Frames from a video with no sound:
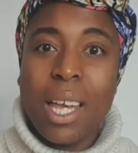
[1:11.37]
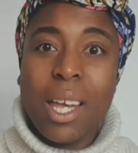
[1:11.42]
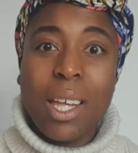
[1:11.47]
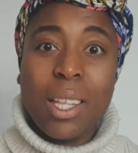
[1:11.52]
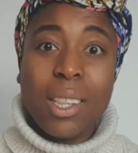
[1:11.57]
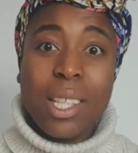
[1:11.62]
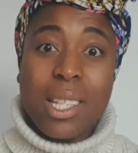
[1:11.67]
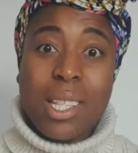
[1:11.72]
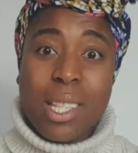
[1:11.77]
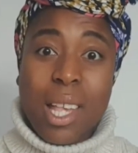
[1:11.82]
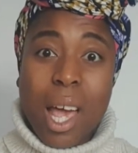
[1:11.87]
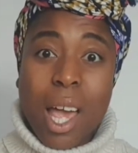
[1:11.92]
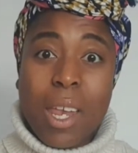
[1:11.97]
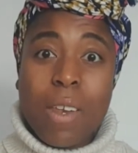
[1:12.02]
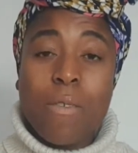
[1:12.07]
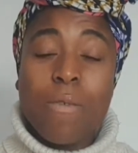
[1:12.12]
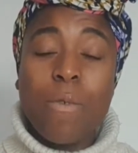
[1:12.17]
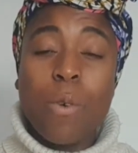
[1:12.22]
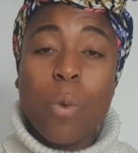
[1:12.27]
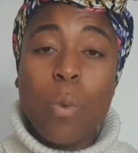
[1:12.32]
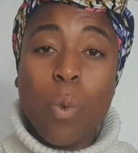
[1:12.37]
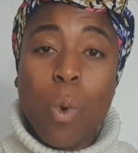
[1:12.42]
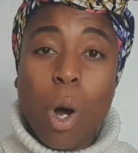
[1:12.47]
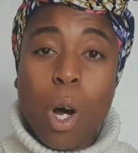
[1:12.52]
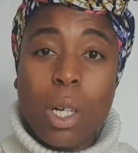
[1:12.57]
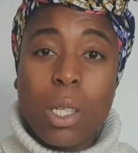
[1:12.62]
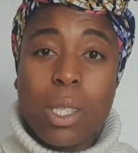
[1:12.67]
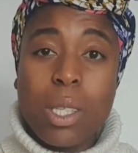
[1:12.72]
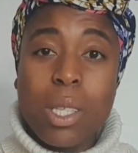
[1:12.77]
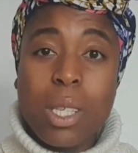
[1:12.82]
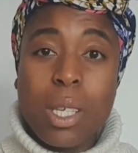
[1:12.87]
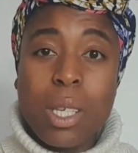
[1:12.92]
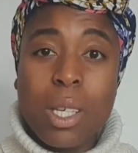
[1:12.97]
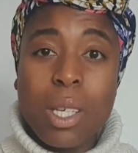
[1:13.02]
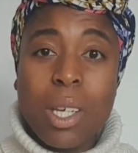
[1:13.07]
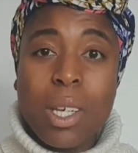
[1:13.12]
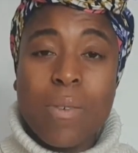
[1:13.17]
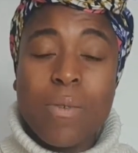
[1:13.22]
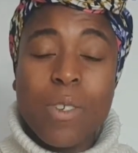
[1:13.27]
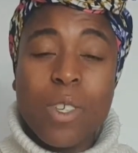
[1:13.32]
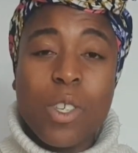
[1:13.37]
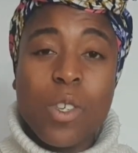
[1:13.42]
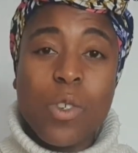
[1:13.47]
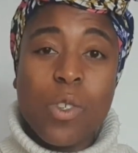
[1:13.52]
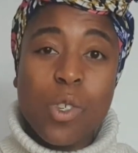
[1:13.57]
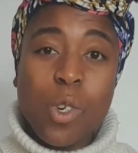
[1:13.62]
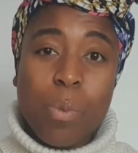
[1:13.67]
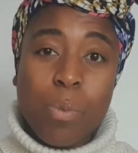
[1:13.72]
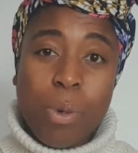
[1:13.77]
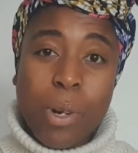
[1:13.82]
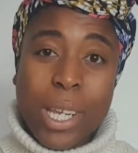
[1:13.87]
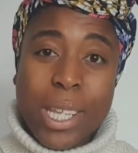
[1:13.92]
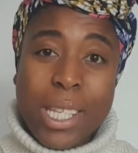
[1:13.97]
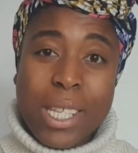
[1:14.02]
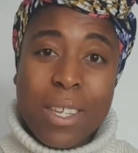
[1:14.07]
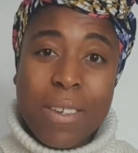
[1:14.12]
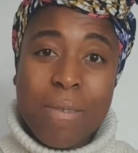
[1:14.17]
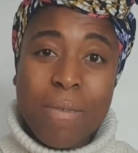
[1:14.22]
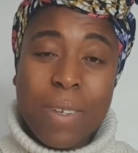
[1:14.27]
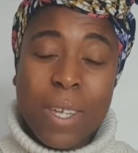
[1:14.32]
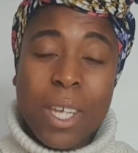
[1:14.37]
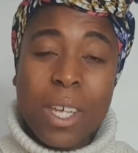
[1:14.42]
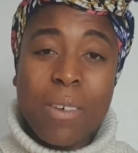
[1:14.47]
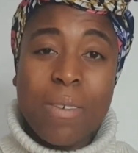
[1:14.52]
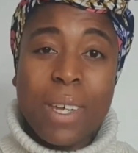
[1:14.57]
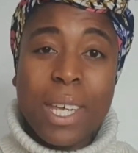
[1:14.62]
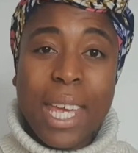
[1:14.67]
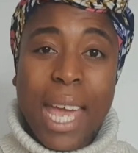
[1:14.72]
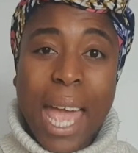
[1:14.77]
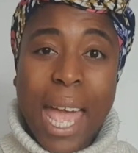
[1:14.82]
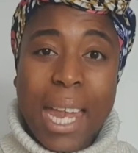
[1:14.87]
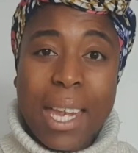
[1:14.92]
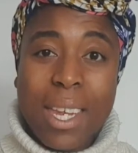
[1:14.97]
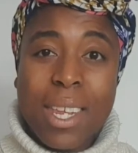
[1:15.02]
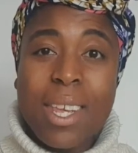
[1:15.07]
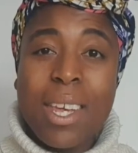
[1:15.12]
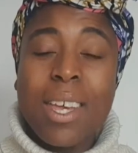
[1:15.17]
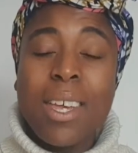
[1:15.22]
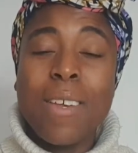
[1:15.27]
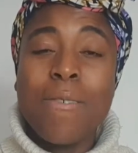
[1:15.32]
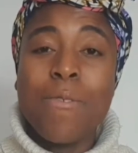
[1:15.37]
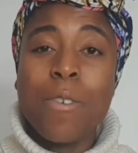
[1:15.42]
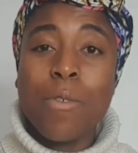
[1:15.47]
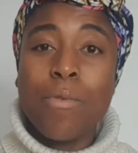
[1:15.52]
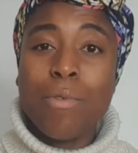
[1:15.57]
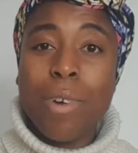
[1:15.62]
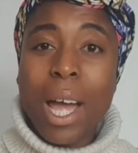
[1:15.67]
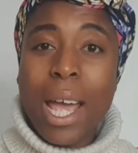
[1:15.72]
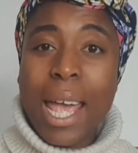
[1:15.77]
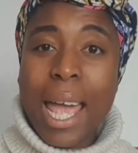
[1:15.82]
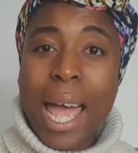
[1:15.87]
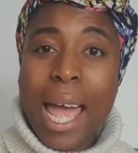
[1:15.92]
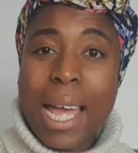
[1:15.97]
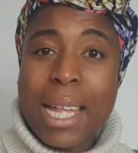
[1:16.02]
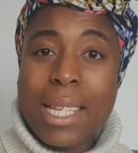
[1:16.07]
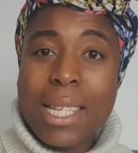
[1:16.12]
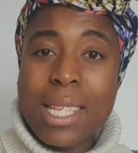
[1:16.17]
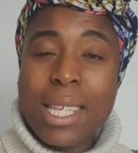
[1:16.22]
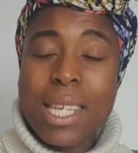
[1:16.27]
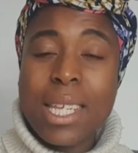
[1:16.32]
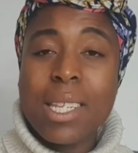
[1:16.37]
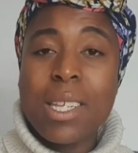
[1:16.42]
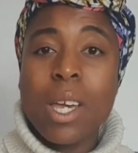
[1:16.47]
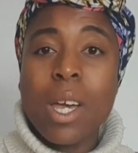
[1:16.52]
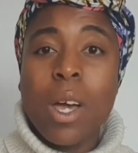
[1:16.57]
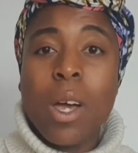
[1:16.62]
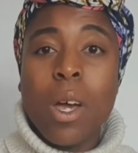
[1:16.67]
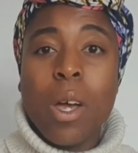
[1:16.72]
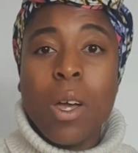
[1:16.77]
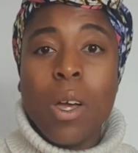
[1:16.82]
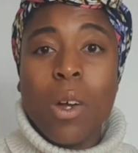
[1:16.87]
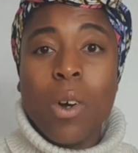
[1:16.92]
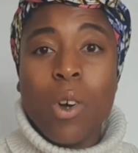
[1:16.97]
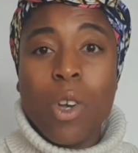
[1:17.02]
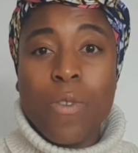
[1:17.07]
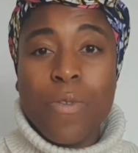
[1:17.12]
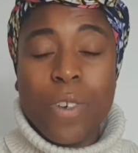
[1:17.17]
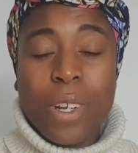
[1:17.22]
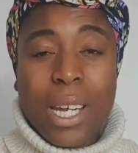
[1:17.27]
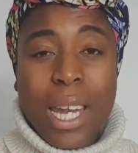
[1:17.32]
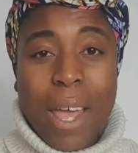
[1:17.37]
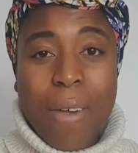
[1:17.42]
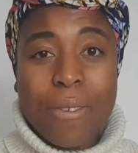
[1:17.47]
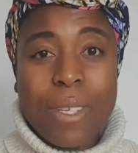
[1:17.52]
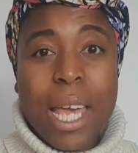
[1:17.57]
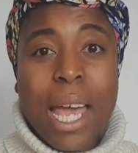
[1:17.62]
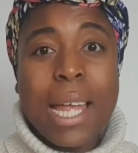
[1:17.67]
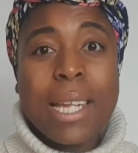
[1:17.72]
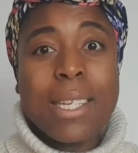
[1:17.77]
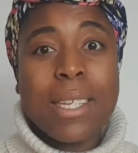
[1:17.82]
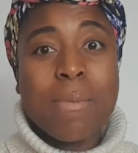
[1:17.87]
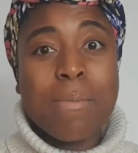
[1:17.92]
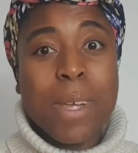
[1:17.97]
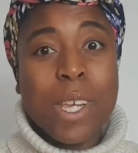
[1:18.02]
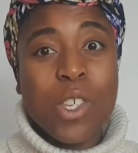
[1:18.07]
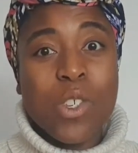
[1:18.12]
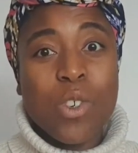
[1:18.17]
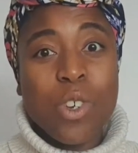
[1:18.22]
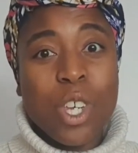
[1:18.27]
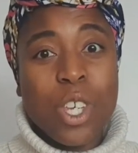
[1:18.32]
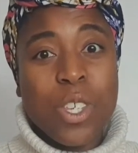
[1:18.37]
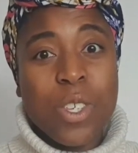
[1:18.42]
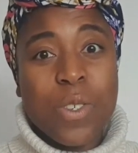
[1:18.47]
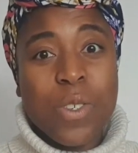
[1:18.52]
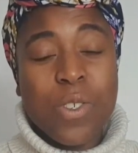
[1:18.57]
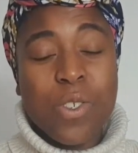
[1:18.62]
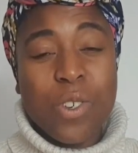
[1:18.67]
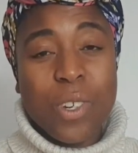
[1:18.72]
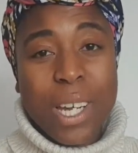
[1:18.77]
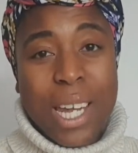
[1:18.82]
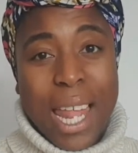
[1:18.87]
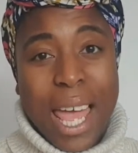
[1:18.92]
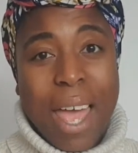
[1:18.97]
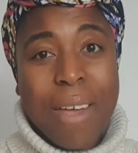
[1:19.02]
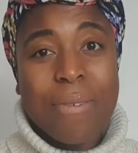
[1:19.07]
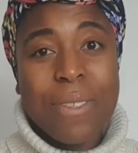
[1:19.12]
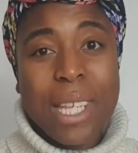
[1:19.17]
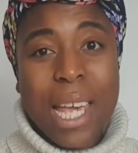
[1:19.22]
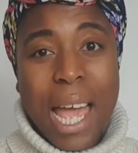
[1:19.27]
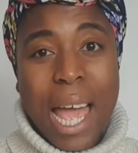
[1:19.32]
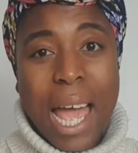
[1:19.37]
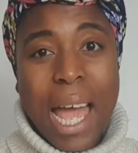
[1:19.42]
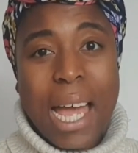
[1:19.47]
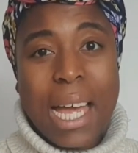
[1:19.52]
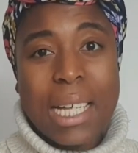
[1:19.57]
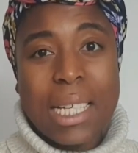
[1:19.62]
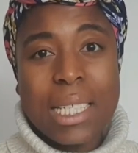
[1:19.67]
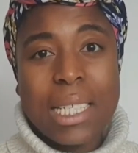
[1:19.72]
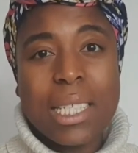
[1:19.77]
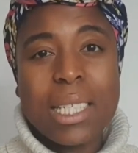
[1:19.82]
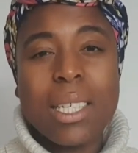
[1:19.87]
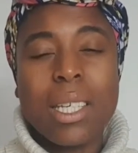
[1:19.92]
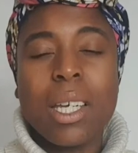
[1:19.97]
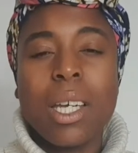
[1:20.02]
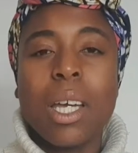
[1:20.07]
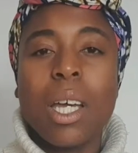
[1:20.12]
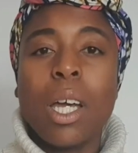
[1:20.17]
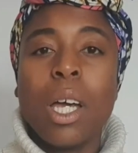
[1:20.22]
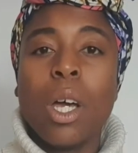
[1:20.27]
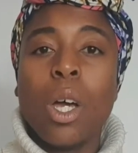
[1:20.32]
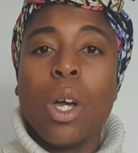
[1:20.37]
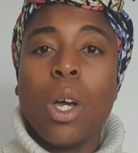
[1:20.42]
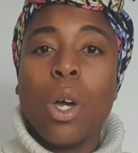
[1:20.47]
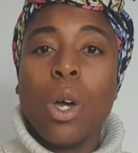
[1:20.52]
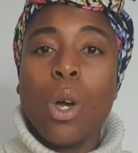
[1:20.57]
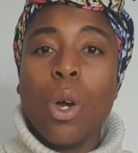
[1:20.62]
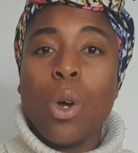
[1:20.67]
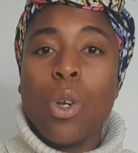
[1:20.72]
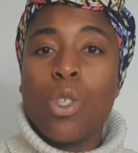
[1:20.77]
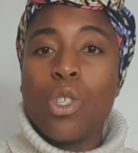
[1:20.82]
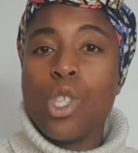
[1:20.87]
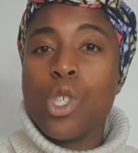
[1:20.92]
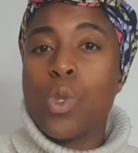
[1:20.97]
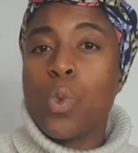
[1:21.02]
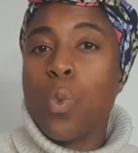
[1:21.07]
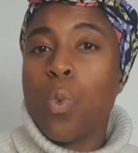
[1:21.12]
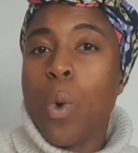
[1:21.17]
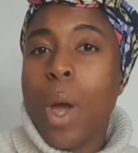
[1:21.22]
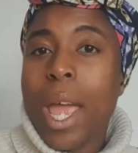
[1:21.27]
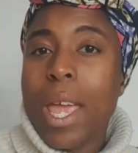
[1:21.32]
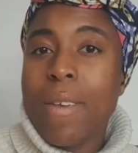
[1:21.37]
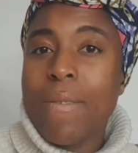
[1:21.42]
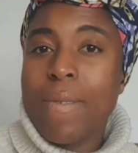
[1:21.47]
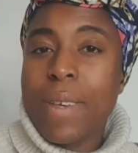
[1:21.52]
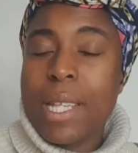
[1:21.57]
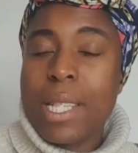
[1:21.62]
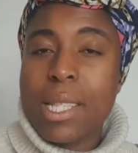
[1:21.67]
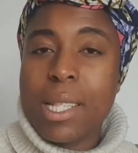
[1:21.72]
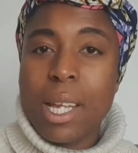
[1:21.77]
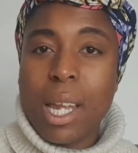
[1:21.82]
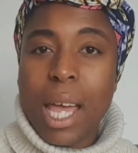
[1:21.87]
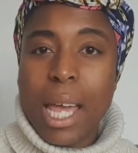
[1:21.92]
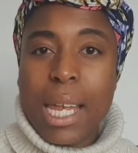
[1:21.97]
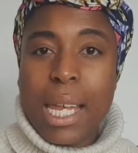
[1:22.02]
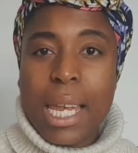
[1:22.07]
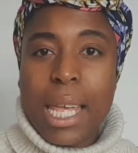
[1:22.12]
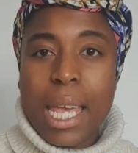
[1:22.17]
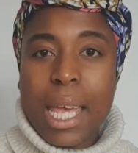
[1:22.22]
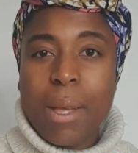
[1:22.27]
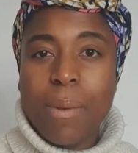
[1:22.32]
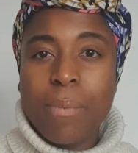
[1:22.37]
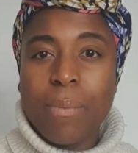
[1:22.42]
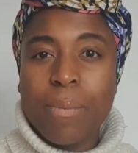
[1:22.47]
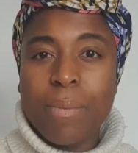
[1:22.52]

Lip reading: The sign for what? If you use your pointing finger again, if you're right-handed, or if you're left-handed, make sure you use your left hand. Just wave it slightly.